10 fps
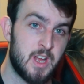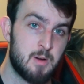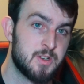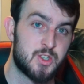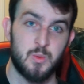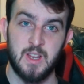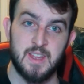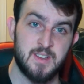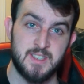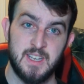and it showed how much
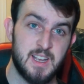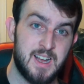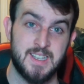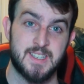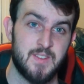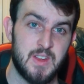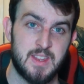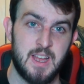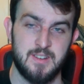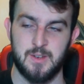20,000 he got and
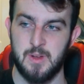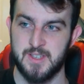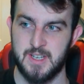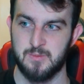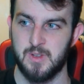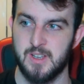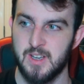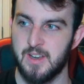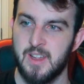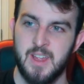stuff like that. I was like, wow, this guy's
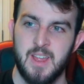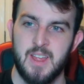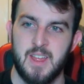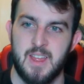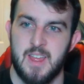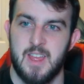really good.